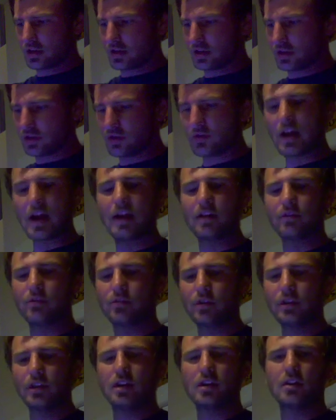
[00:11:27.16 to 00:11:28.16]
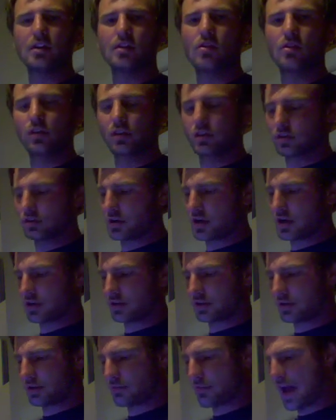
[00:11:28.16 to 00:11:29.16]
you have really good coral
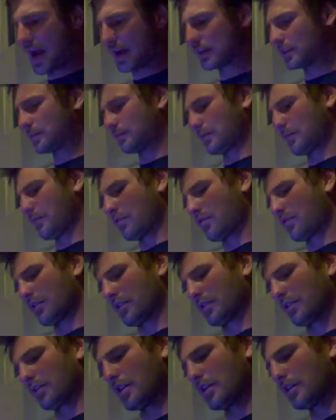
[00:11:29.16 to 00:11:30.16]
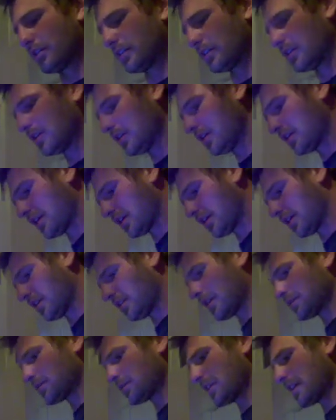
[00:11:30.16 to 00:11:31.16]
growth, maximum coral growth. And
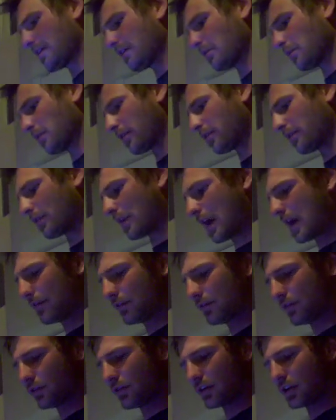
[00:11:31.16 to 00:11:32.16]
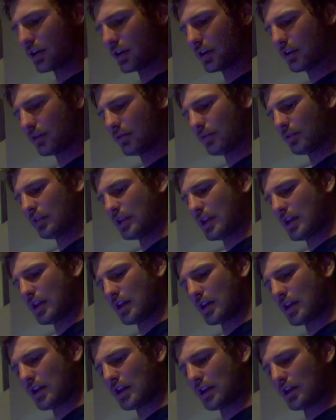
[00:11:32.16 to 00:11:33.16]
that's what everyone thrives for when they,
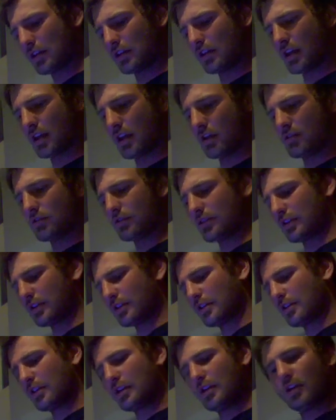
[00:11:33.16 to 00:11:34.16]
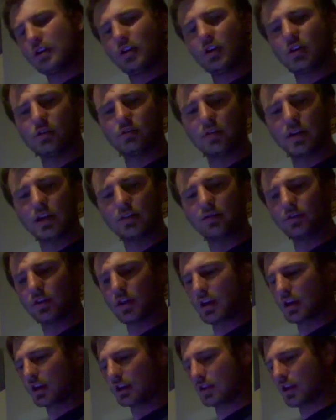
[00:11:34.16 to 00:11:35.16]
uh, they own their on reef
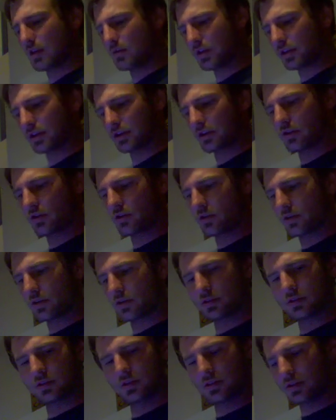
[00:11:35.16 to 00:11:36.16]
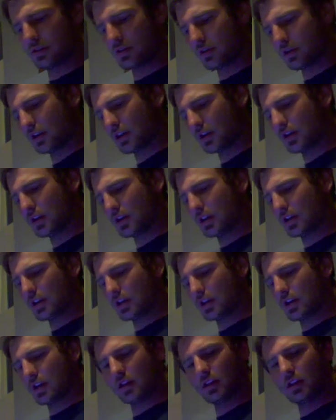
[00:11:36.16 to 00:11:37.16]
tank and they want their corals to do good.
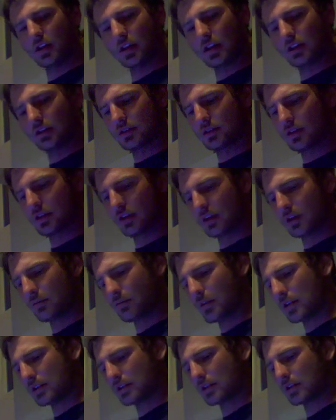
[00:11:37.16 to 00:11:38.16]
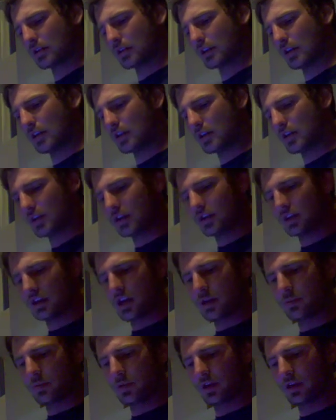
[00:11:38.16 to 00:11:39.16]
And that's uh, basically
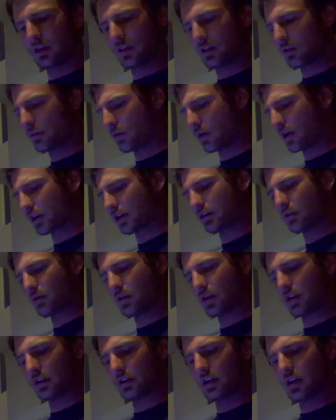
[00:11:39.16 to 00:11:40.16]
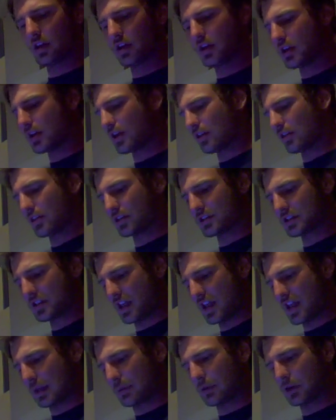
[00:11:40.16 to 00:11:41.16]
keeping the water quality the
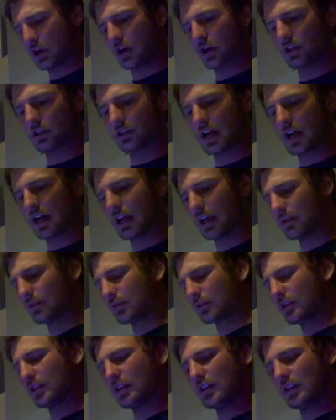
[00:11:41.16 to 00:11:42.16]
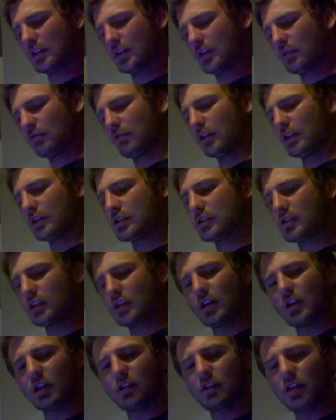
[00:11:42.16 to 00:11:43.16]
same at all times, which
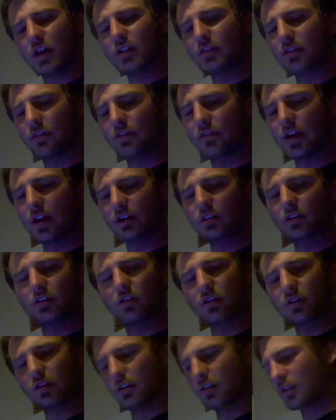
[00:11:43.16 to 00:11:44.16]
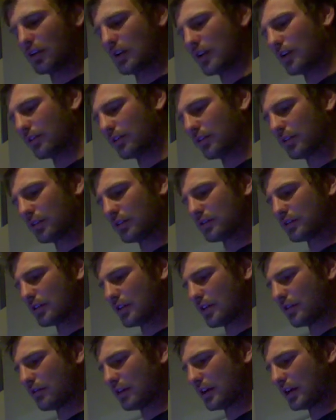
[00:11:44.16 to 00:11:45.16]
uh, does affect coral growth.
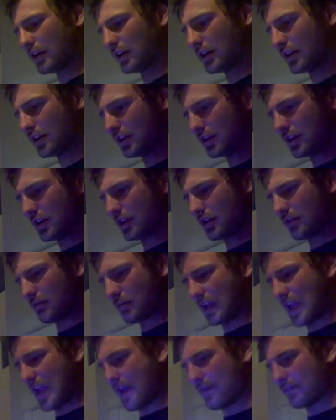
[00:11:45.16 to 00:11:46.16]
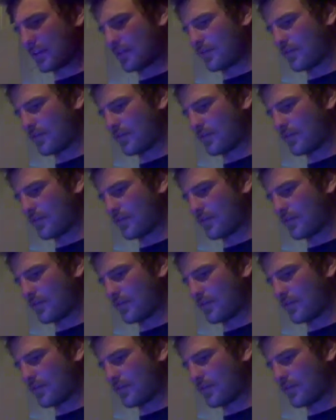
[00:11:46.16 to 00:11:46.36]
So uh, by having a